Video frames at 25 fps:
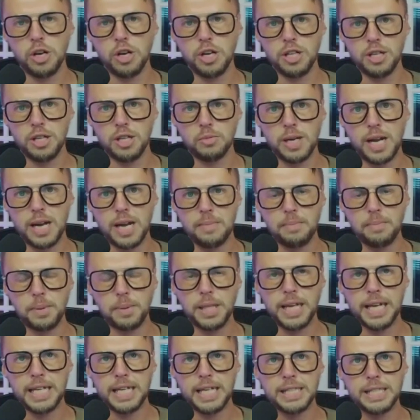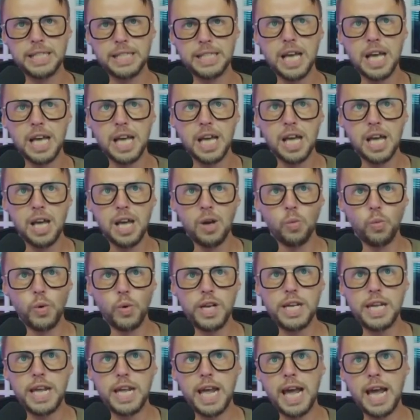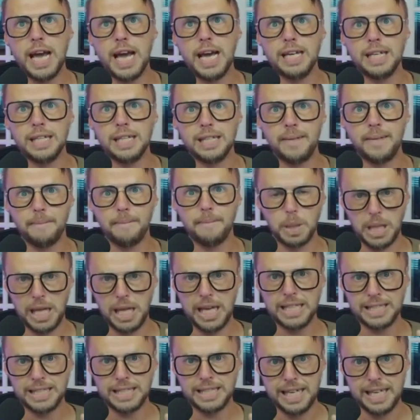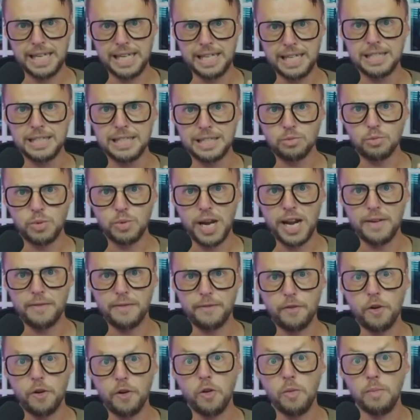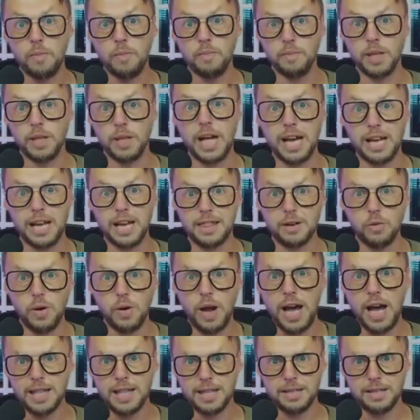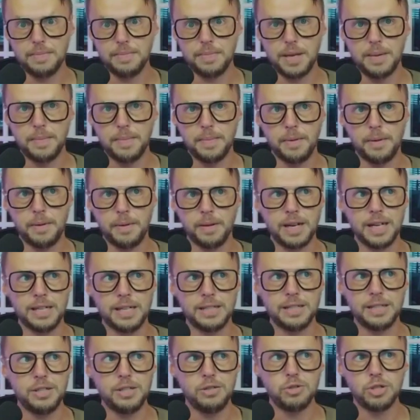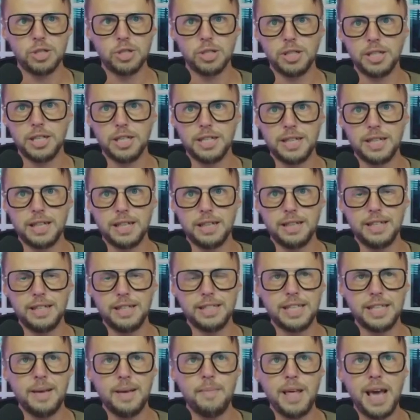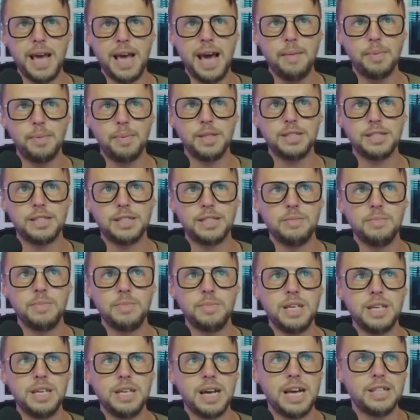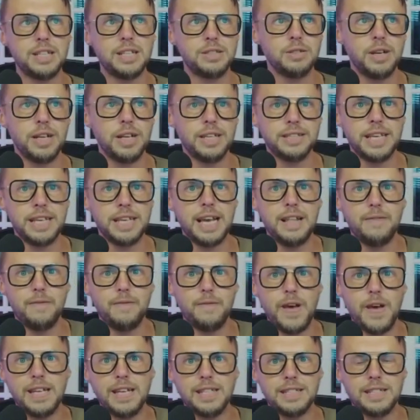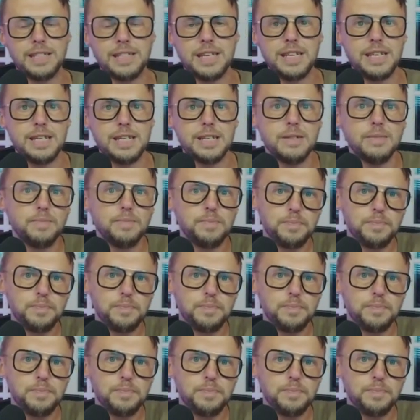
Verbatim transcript: in the right place, we get blessings, right, from like through other people. Because usually the same happens to me as soon as I invest in